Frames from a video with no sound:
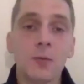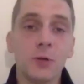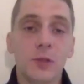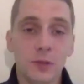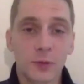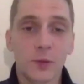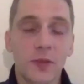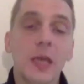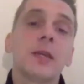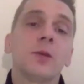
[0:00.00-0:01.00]
want to
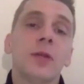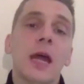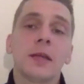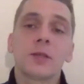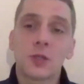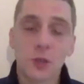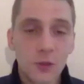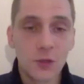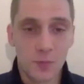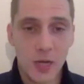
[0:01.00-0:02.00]
thank you, Dana,
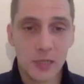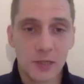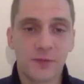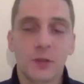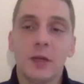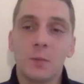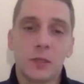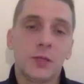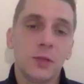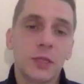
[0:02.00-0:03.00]
so much for the
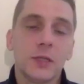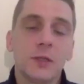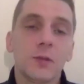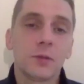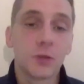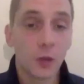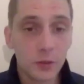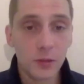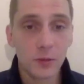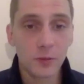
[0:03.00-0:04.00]
opportunity to talk
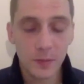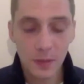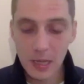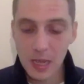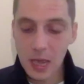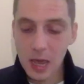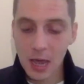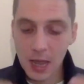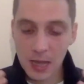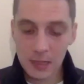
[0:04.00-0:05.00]
to you
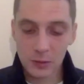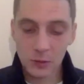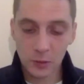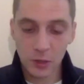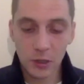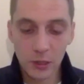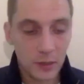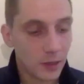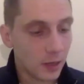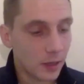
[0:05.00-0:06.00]
and to
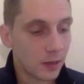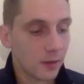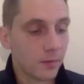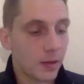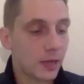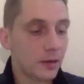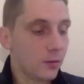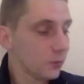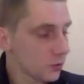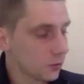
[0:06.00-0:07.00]
learn, and
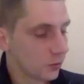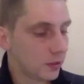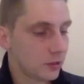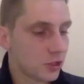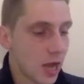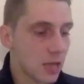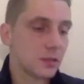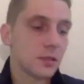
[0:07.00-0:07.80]
also the chance